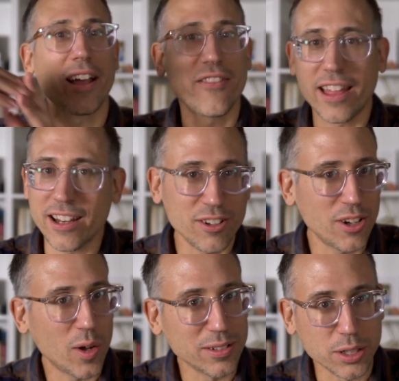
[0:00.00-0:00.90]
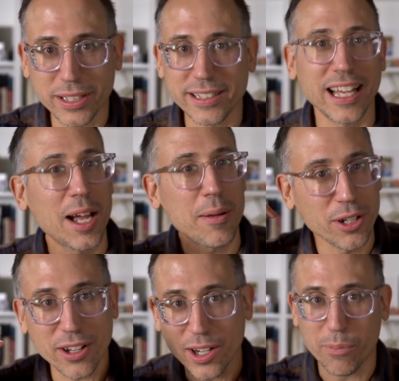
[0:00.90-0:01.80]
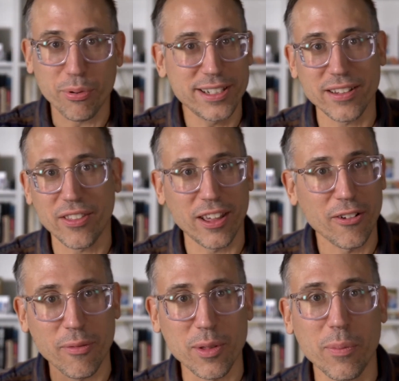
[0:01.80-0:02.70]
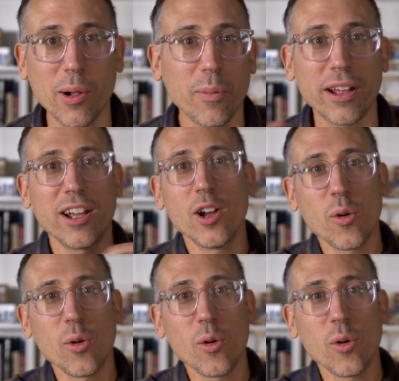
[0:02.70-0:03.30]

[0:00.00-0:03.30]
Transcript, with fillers: and then in you know a little bit of time you're going to preach the thing from the pulpit.